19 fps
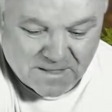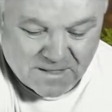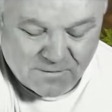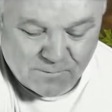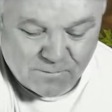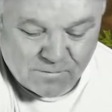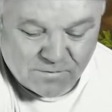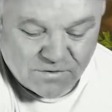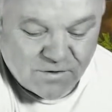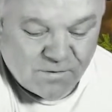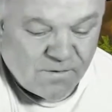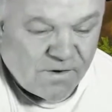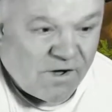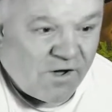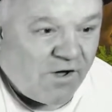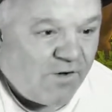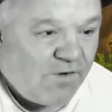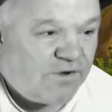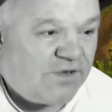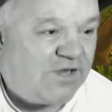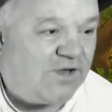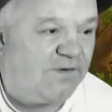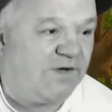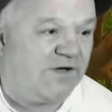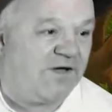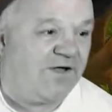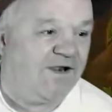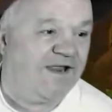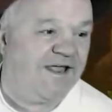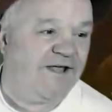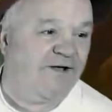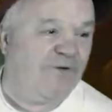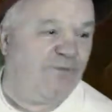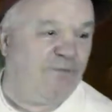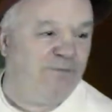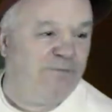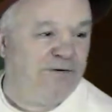We'll do it on the old